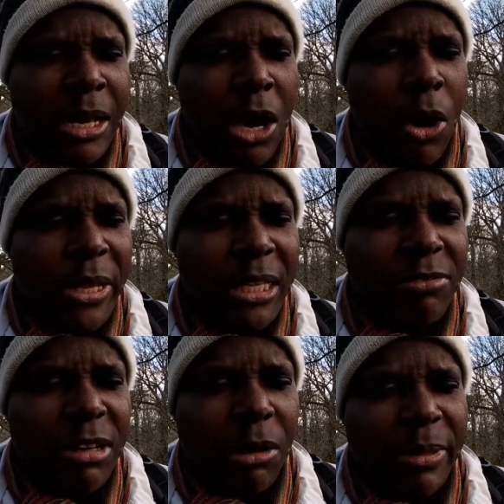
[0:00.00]
how it
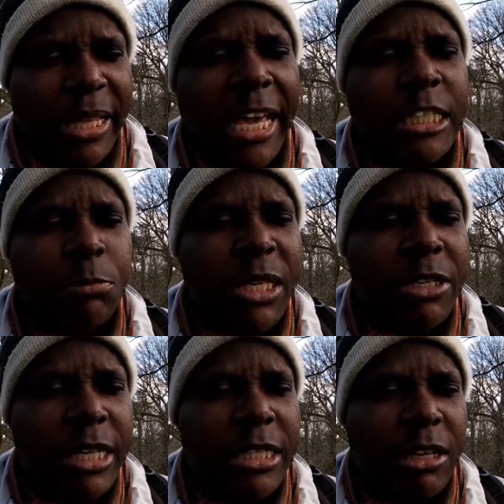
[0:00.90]
developed, the
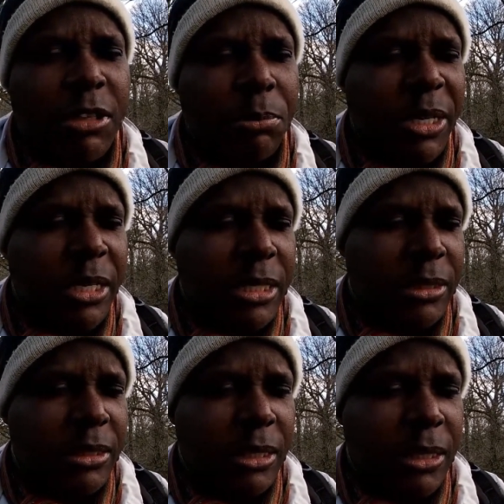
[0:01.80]
experience of the
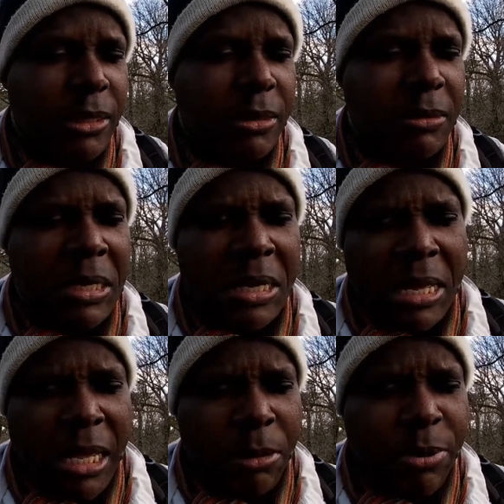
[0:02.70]
person.
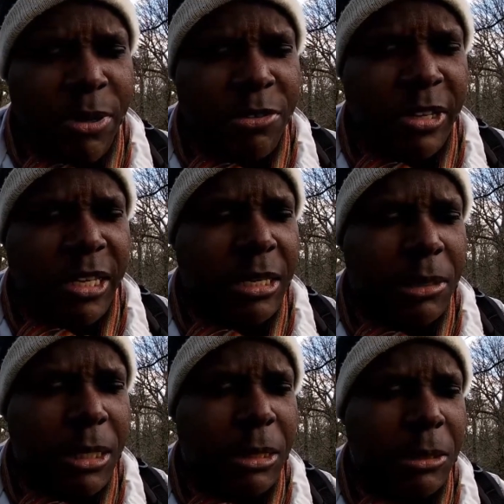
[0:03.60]
Imperfect
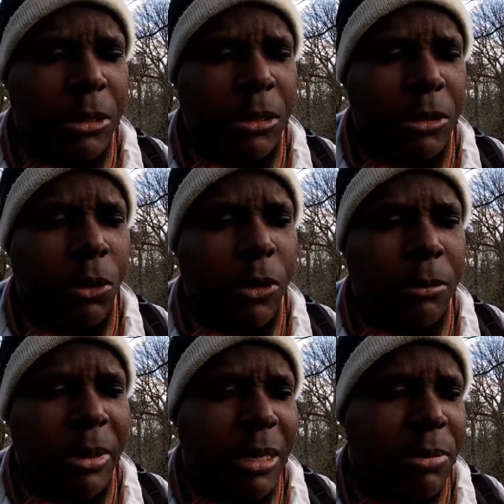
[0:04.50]
though it
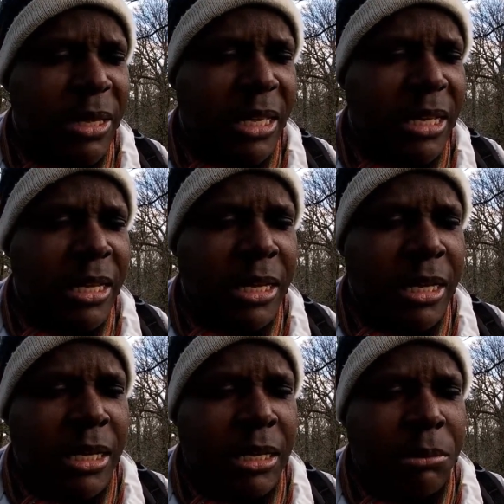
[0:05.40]
may be,
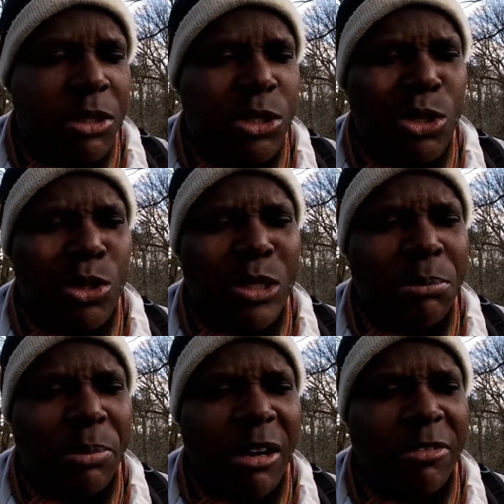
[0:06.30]
but you're
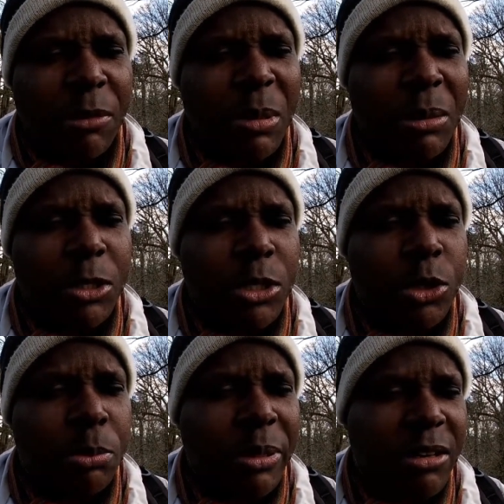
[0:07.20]
using perfect people to
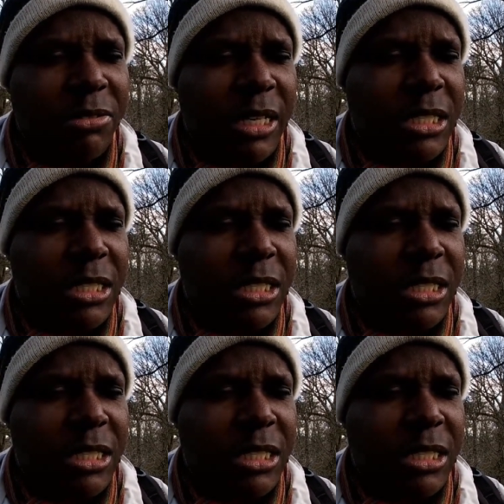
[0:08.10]
do perfect